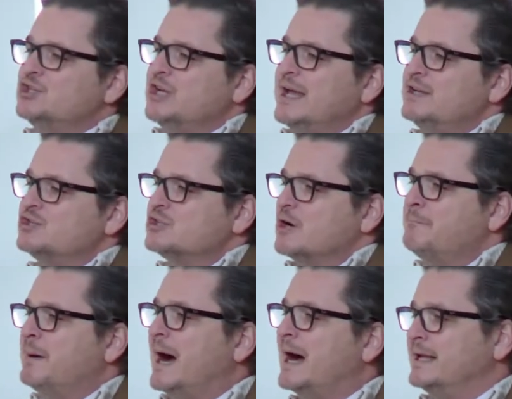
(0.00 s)
that changes our
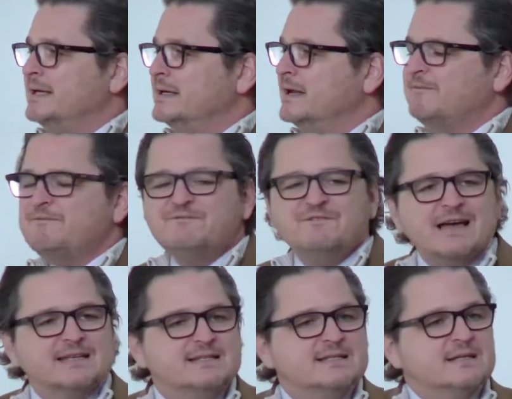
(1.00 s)
body. It
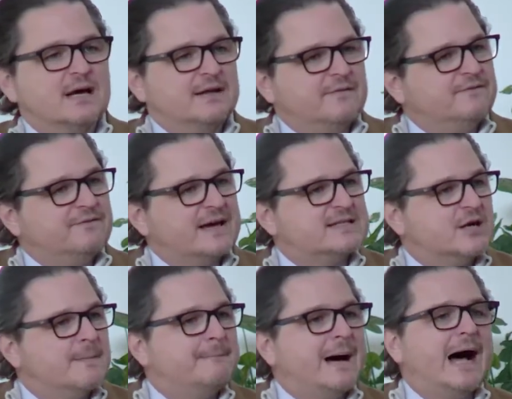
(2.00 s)
affects
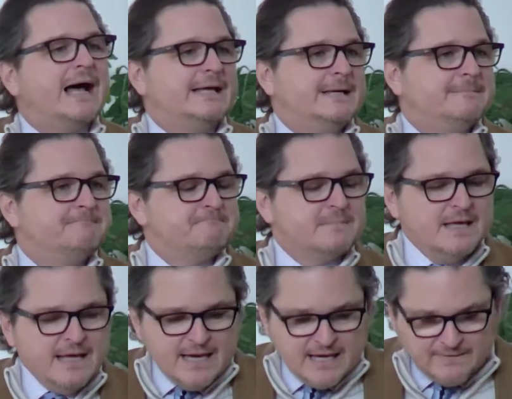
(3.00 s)
our body.
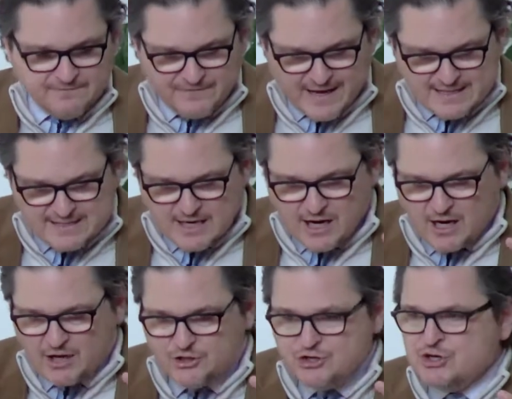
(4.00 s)
It affects
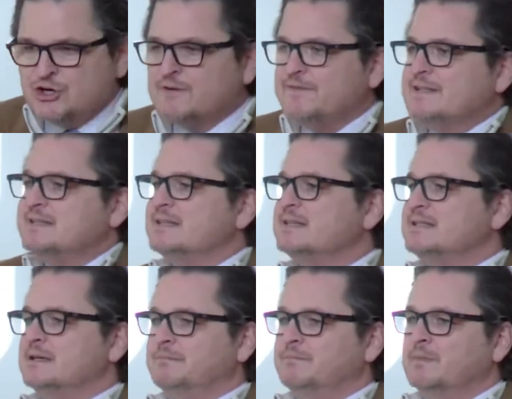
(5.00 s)
our nervous
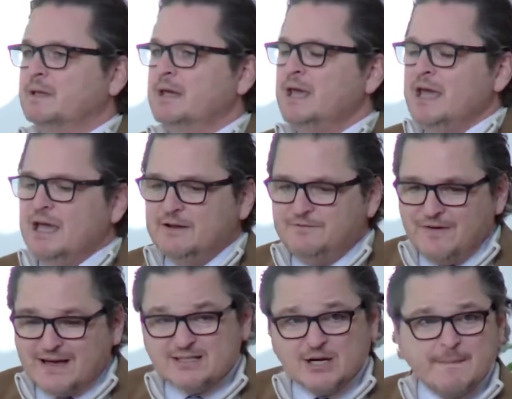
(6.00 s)
system. It
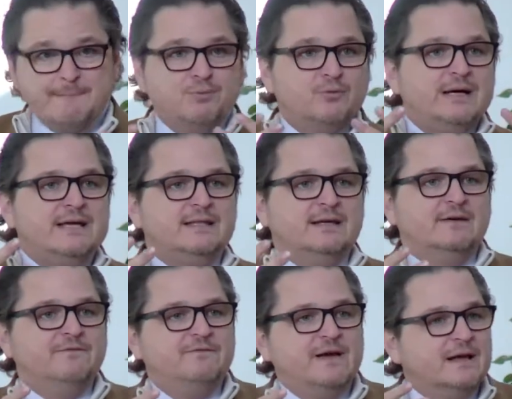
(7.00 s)
affects our breathing.
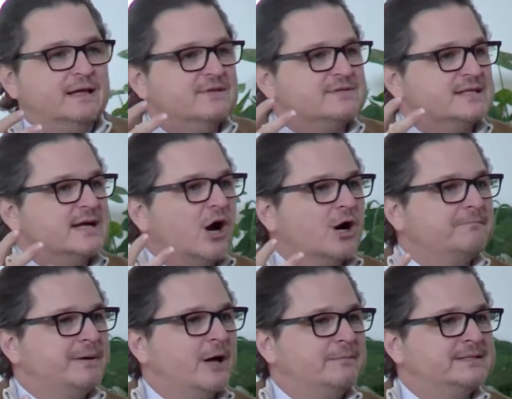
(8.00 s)
It gives us
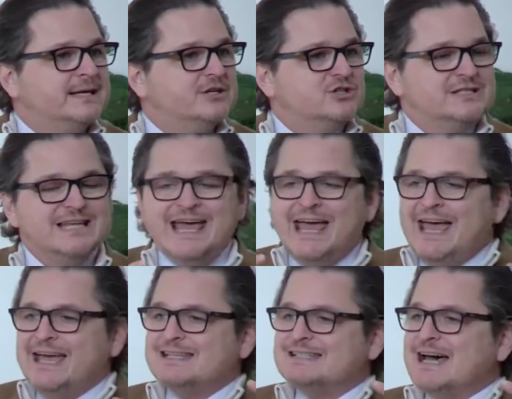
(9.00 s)
heart palpitations.
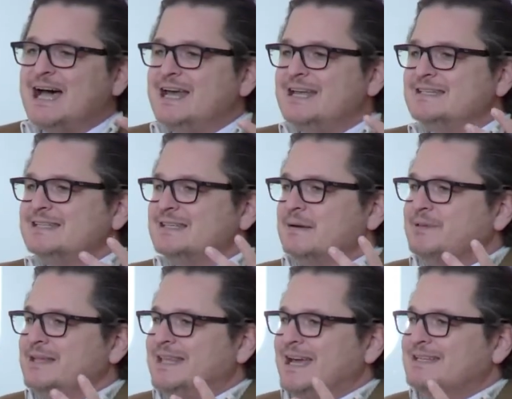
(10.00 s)
Anxiety is
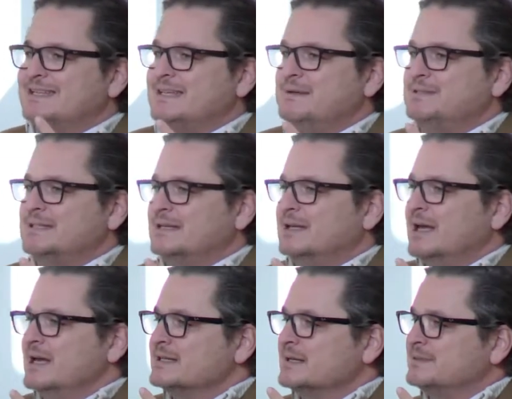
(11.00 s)
something that seems to
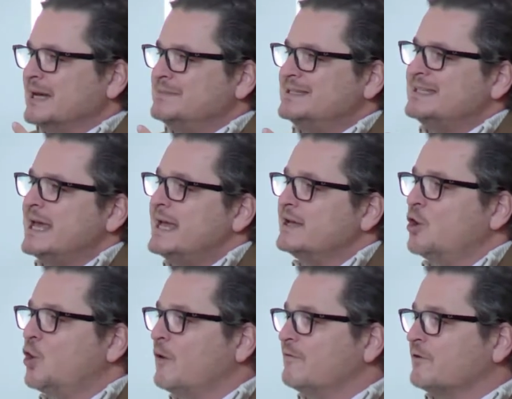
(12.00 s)
sometimes take
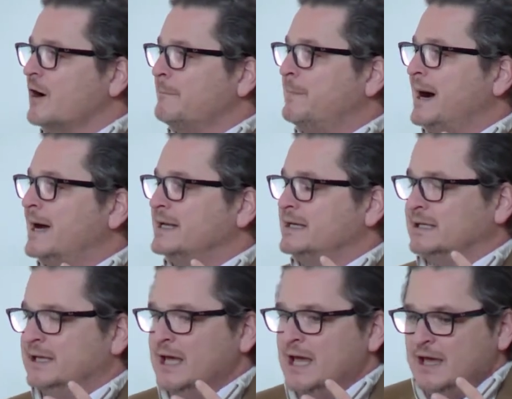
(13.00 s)
over our body
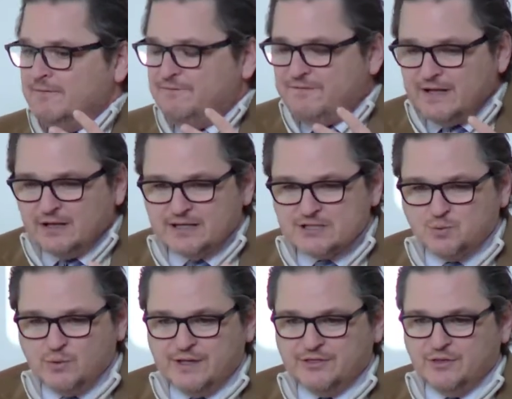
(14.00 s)
and fill
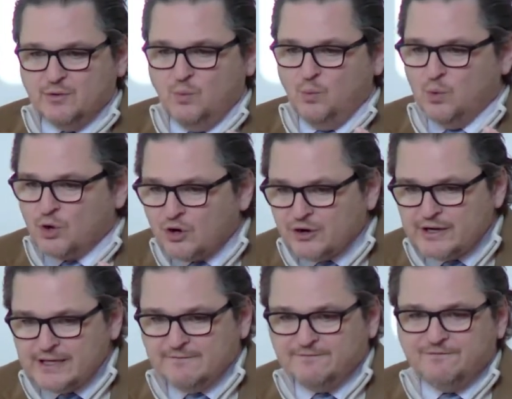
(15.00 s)
us with
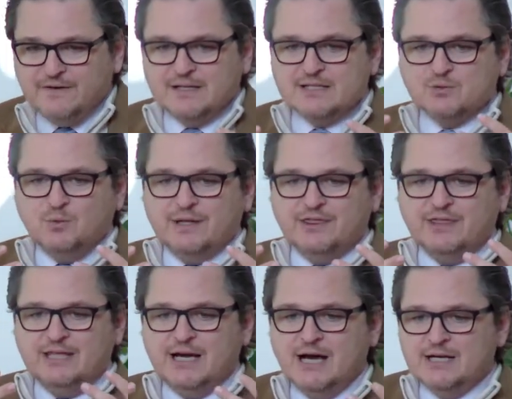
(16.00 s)
worry and fill us
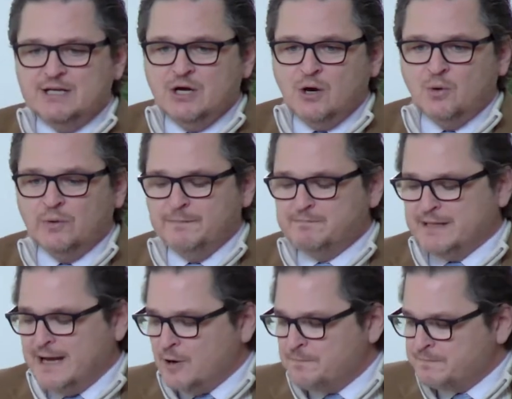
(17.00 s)
with the unknown.
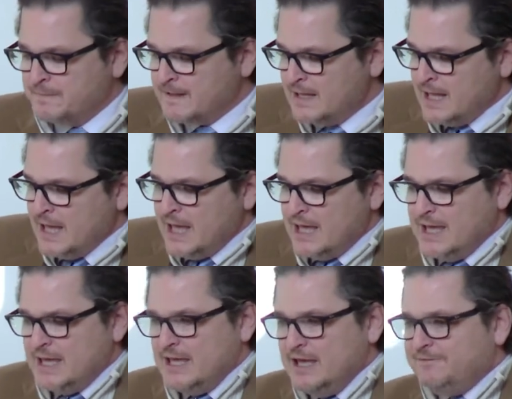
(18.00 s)
Now,
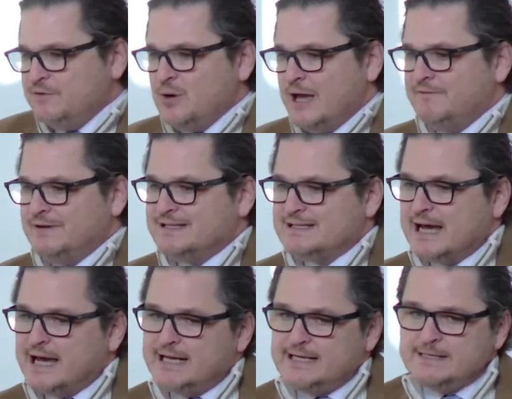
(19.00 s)
if you have
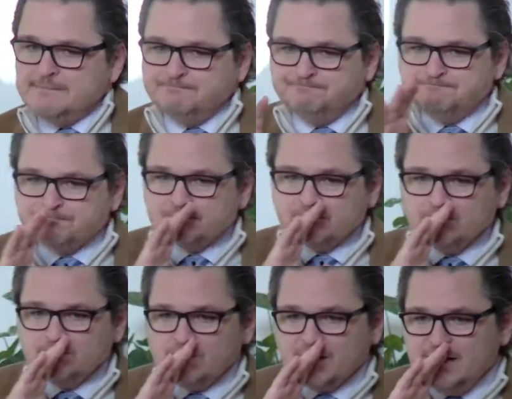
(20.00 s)
anxiety,
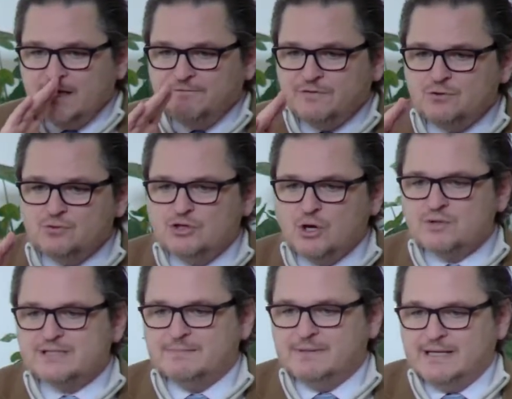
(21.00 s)
if you
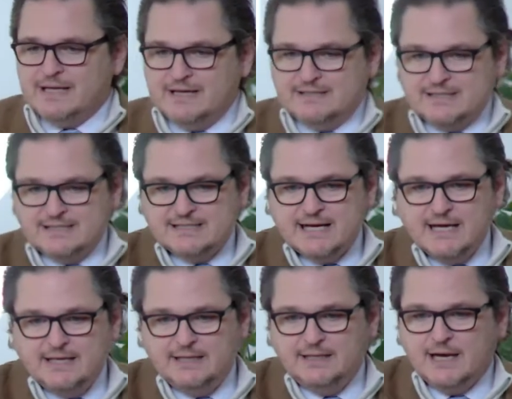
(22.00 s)
know somebody that has
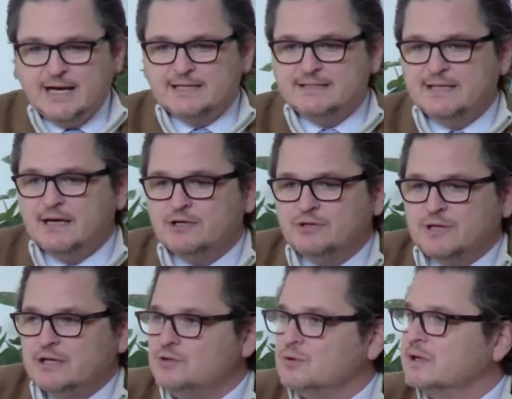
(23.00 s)
anxiety, I can tell you
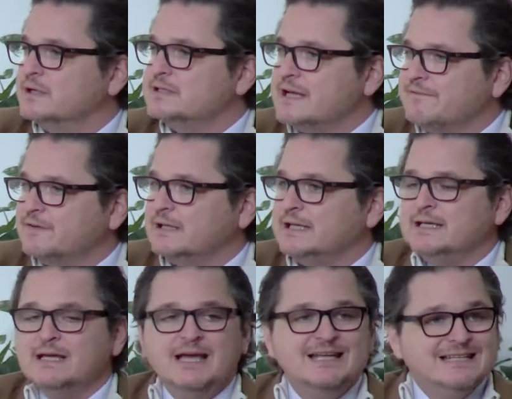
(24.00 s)
that you are
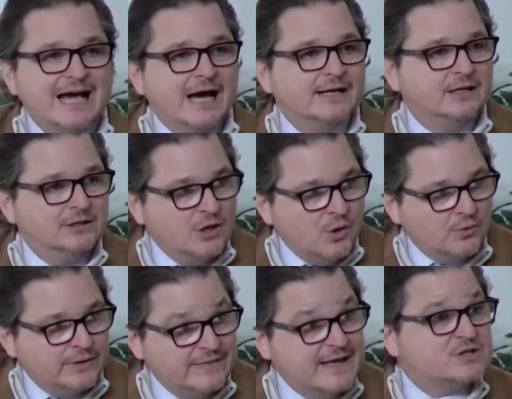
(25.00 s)
definitely not
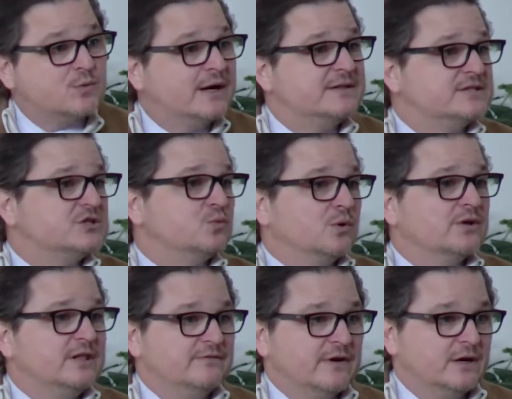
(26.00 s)
alone. And that's why this is
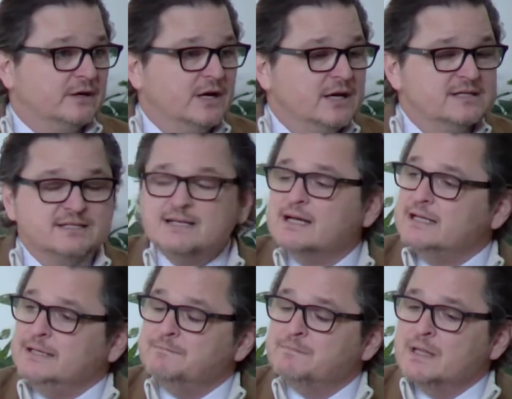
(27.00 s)
worthy of our
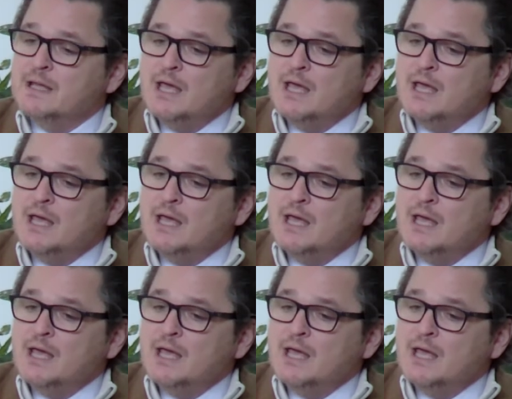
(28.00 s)
study.